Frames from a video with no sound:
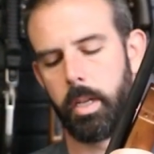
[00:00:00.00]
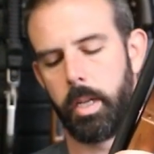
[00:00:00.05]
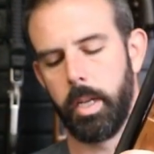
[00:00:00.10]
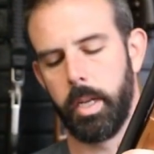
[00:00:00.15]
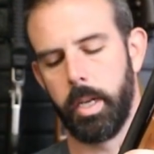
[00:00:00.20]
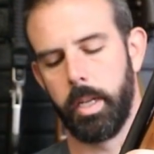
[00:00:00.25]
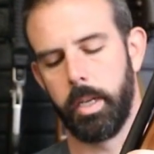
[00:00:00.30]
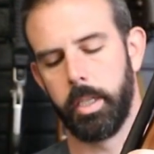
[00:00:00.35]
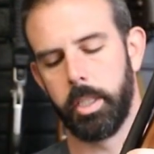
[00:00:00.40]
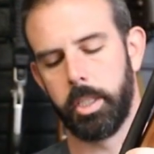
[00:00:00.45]

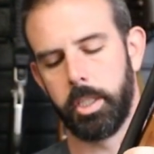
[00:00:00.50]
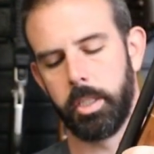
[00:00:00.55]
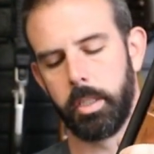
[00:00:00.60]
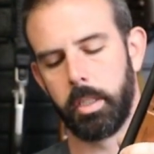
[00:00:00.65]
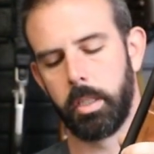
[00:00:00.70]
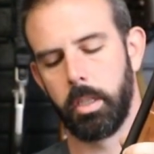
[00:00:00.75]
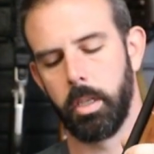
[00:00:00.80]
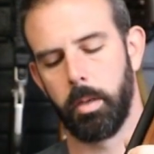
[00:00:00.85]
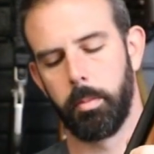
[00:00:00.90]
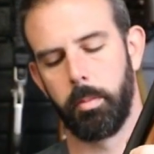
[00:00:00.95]
and it
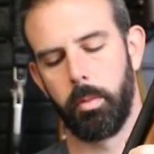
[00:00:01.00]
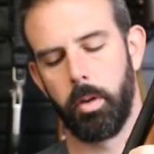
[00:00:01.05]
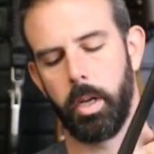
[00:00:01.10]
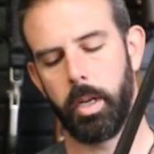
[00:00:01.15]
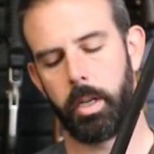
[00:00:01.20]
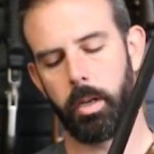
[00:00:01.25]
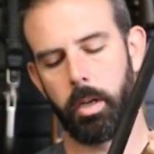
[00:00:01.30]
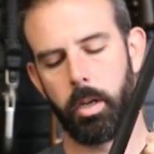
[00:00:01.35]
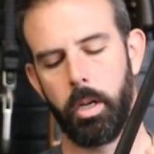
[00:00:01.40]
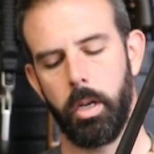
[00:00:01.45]
should come
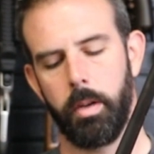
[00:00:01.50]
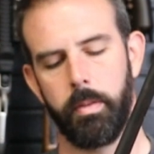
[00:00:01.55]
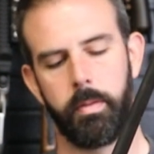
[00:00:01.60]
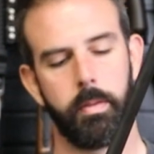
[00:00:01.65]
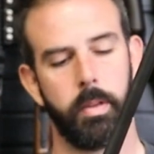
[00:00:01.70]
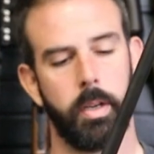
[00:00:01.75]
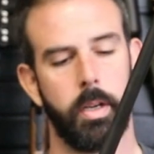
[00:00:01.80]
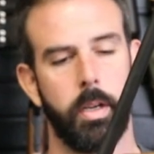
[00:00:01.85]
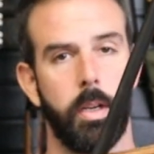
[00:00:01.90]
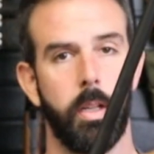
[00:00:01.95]
right
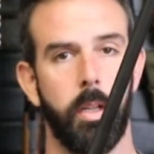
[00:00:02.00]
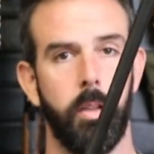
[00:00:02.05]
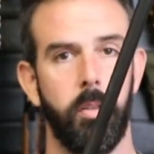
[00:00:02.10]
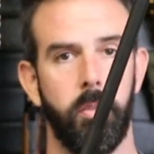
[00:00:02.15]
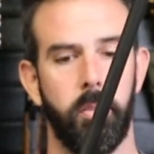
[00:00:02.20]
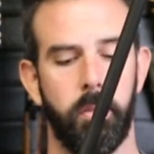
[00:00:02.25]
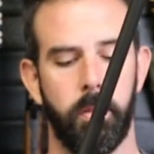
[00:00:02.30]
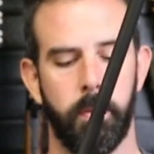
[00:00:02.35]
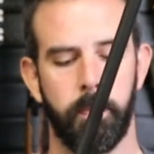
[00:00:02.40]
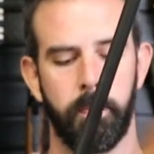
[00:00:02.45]
off. There it
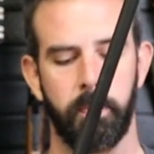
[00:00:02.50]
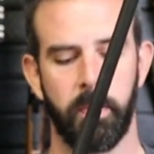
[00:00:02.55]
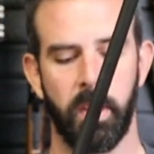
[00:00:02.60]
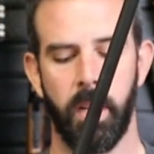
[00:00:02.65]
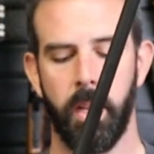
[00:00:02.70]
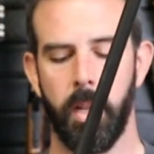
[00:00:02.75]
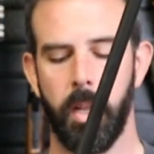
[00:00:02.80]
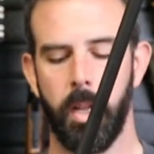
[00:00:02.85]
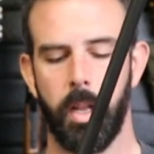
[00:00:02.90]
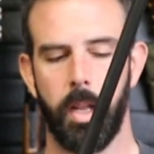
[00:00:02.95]
is.
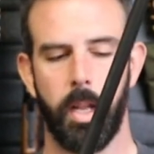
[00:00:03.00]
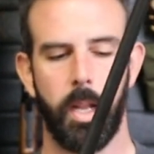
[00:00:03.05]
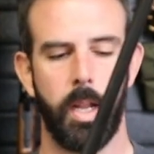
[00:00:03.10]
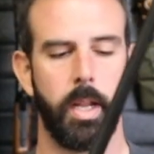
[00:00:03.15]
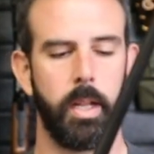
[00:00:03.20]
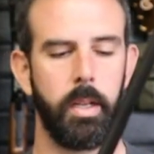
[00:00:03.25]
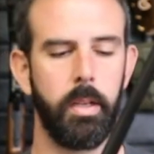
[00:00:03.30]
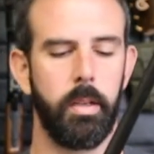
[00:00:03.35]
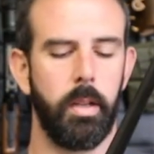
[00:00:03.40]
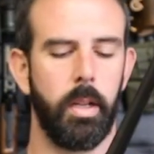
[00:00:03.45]

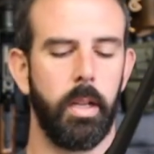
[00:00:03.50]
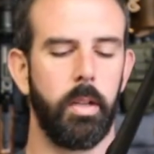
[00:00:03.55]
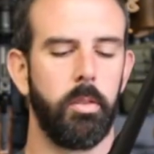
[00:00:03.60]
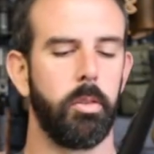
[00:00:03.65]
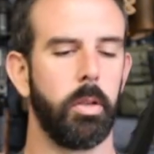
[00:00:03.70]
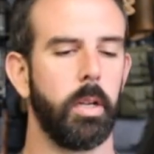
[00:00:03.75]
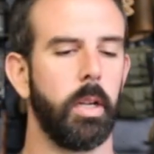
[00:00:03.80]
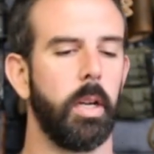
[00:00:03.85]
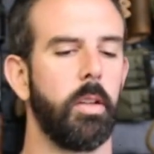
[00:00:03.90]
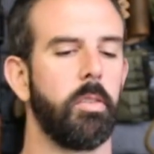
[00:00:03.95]
And
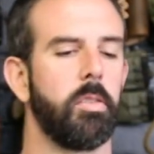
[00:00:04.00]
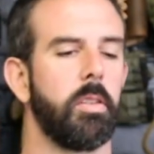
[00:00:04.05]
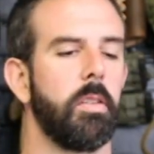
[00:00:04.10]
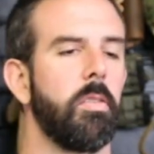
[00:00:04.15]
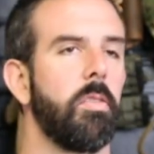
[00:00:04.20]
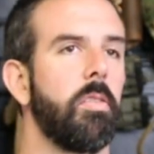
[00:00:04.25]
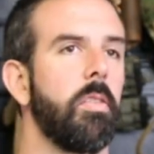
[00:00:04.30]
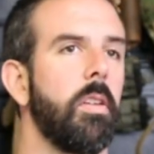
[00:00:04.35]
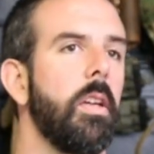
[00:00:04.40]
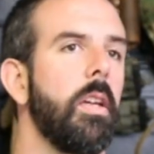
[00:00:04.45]
as you guys
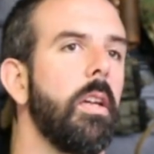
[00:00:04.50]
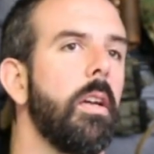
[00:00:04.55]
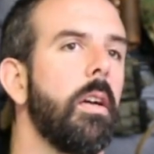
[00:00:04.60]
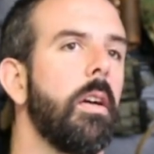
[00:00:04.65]
can see,